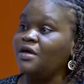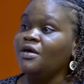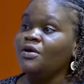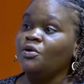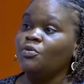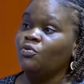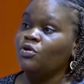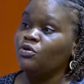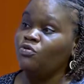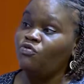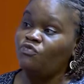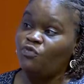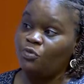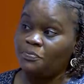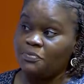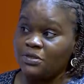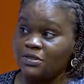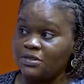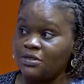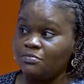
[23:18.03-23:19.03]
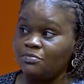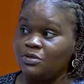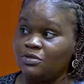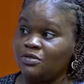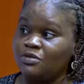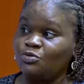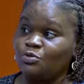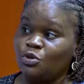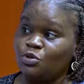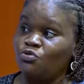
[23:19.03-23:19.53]
When you go for PTA meetings,
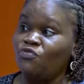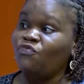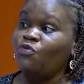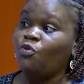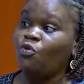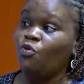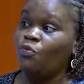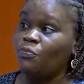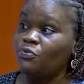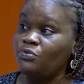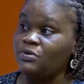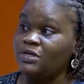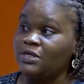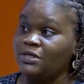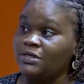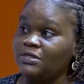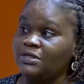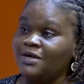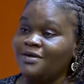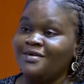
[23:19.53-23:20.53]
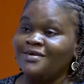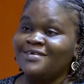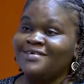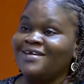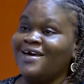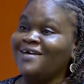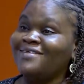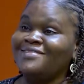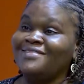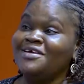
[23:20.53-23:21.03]
when you go for open days, there
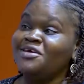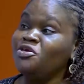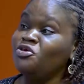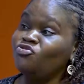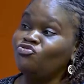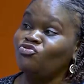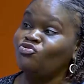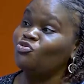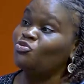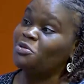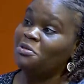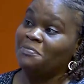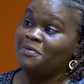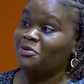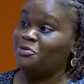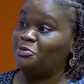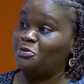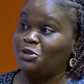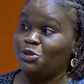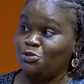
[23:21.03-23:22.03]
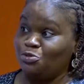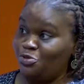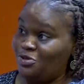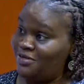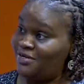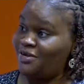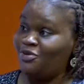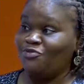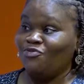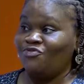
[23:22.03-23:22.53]
are things you don't know about your children
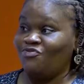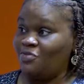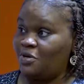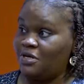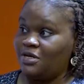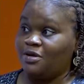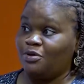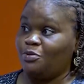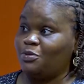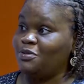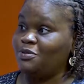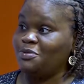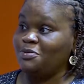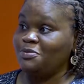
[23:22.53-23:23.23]
that you will find out.